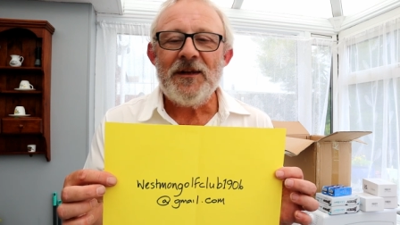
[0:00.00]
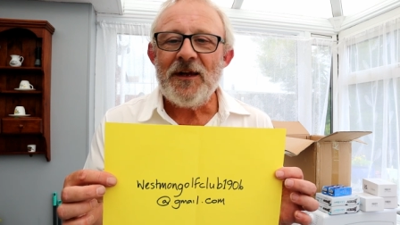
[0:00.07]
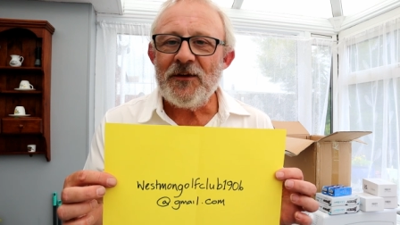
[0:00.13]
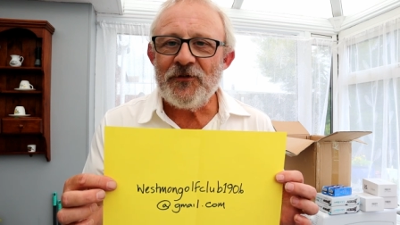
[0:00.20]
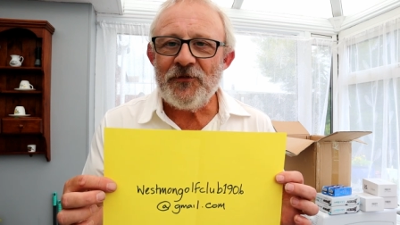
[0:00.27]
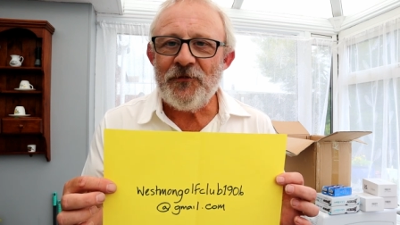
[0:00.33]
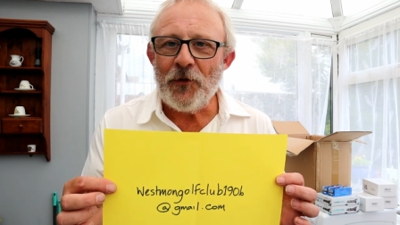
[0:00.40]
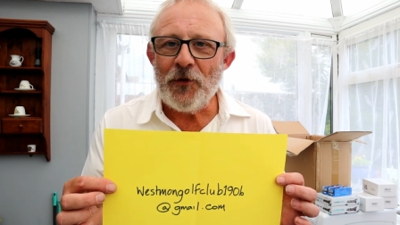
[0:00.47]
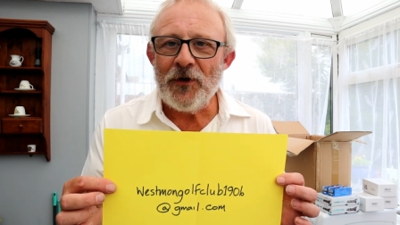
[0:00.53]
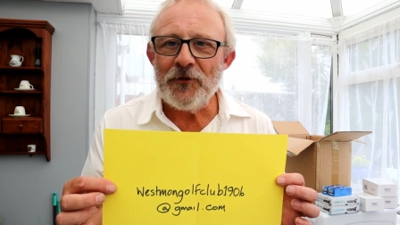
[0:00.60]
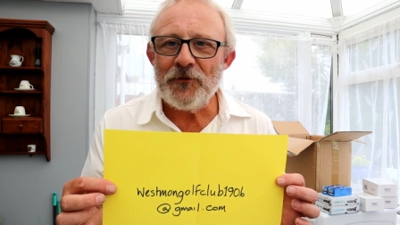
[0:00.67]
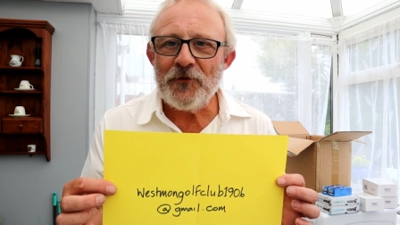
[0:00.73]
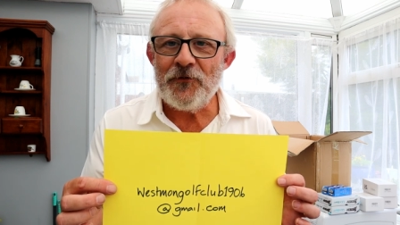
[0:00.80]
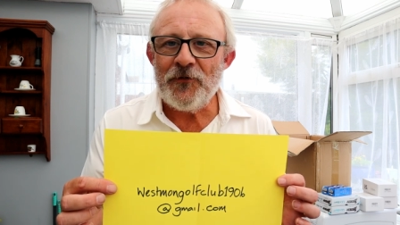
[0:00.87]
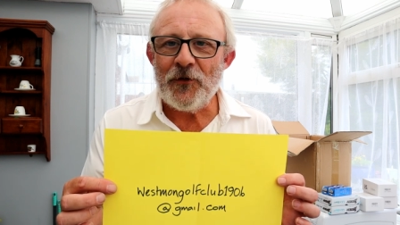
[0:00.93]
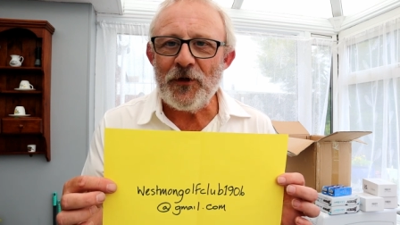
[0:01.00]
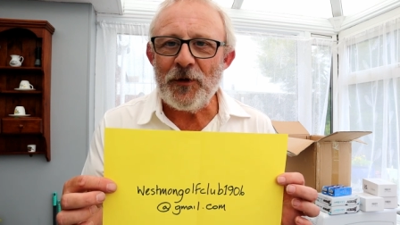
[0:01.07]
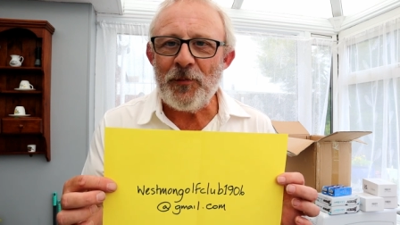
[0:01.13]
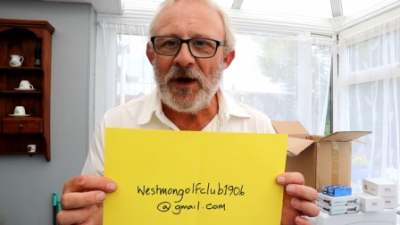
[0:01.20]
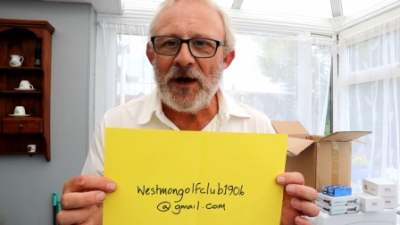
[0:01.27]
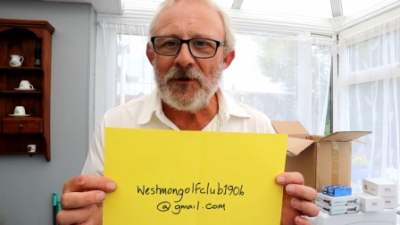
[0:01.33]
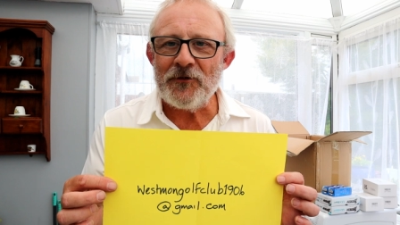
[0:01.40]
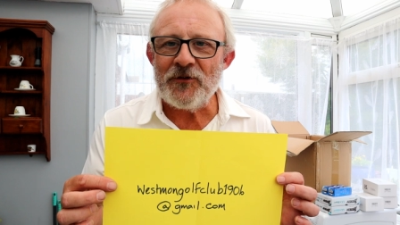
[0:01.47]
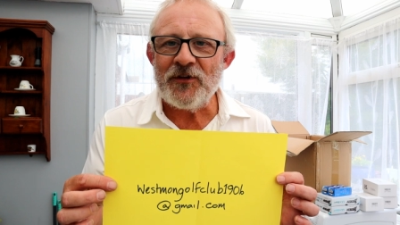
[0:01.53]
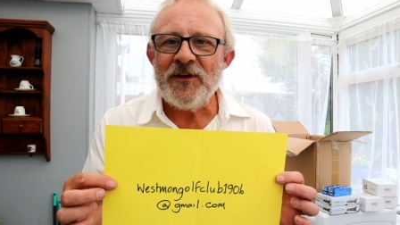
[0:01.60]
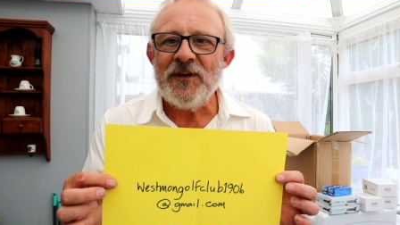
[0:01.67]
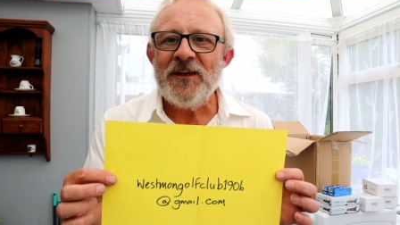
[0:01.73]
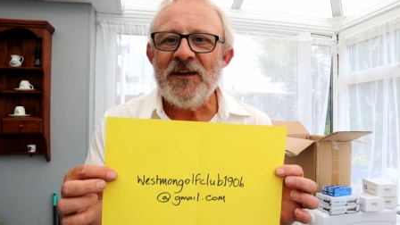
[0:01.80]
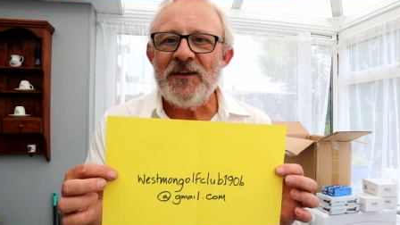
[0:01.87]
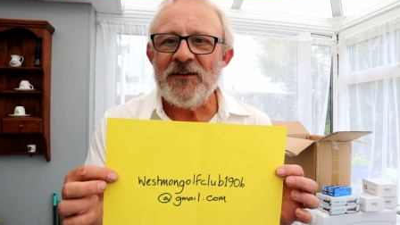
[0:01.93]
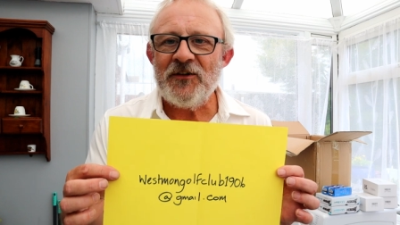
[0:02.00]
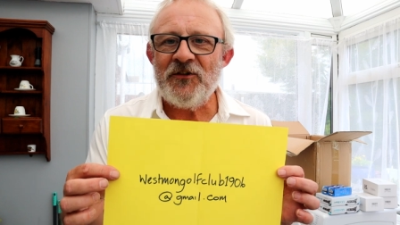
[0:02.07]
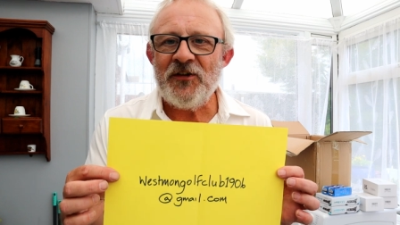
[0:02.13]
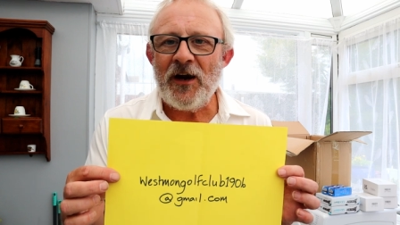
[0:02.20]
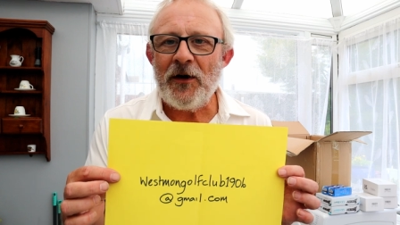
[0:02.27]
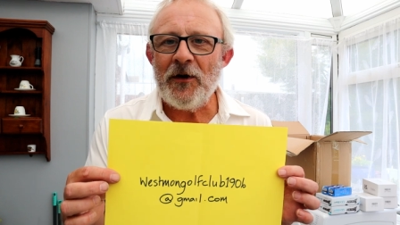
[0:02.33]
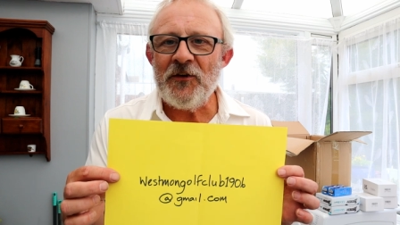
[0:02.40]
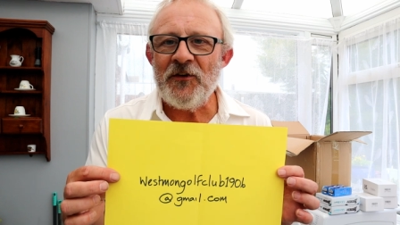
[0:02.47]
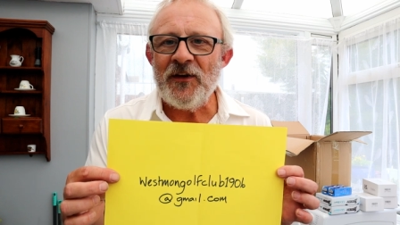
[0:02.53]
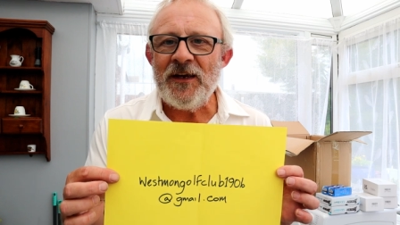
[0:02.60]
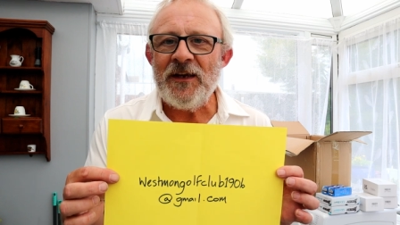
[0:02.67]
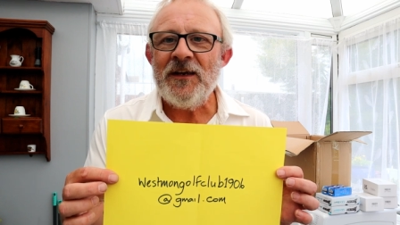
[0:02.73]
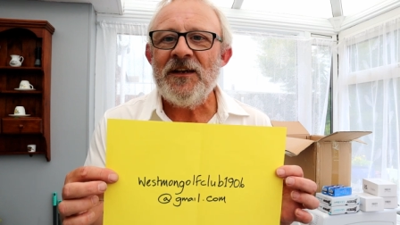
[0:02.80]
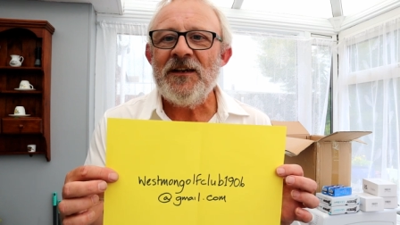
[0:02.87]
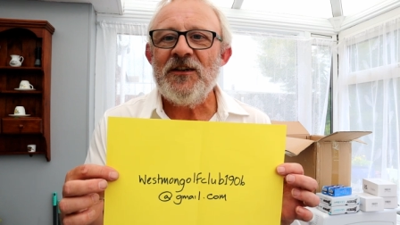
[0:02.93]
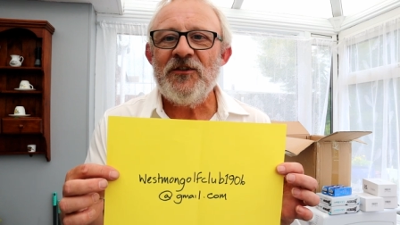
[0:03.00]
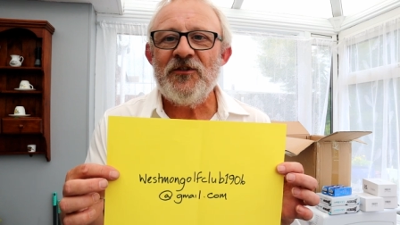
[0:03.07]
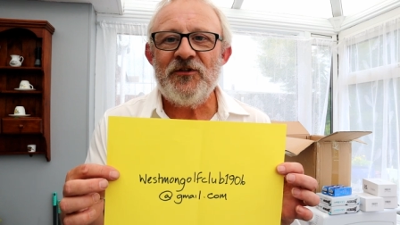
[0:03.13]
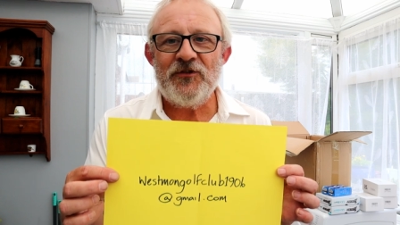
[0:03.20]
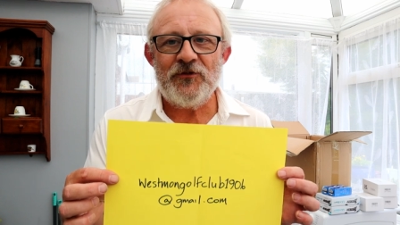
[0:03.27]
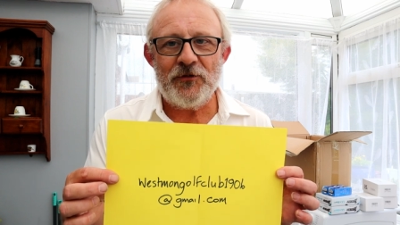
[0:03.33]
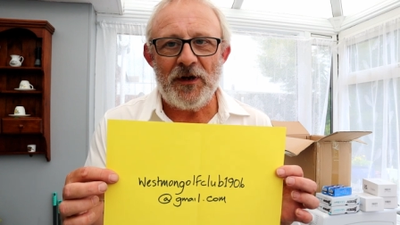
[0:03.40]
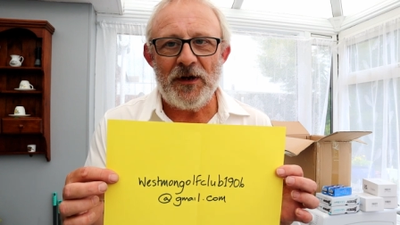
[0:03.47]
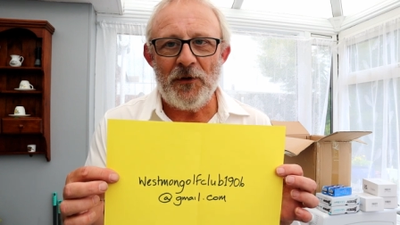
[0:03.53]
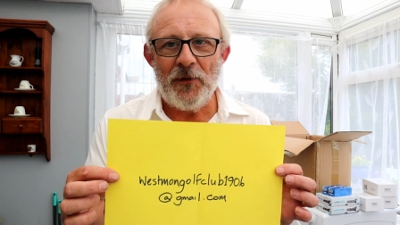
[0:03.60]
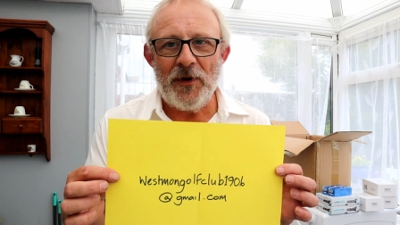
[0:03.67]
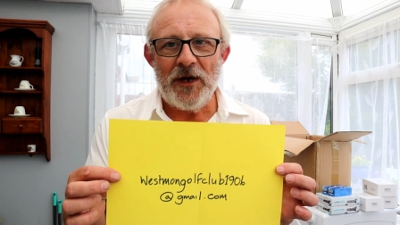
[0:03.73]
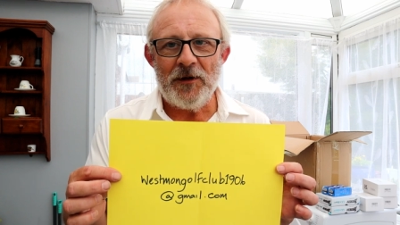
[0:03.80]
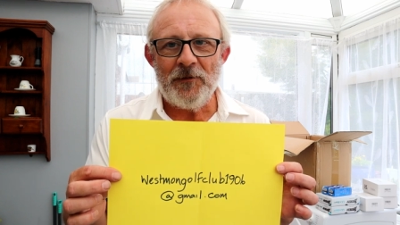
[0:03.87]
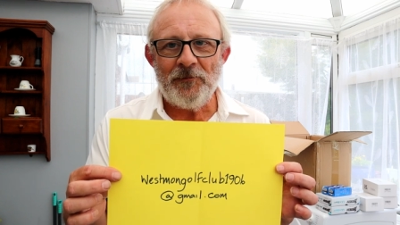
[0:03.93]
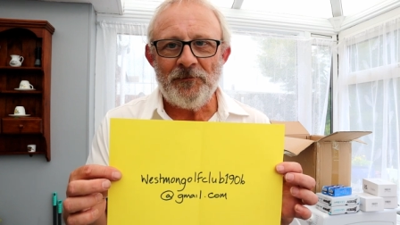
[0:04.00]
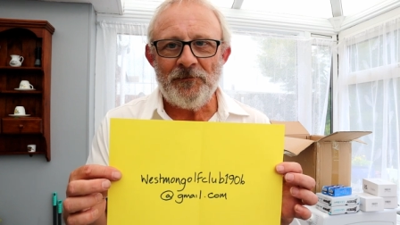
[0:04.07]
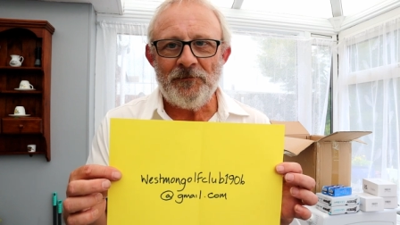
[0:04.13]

that's £440 to charity straight away.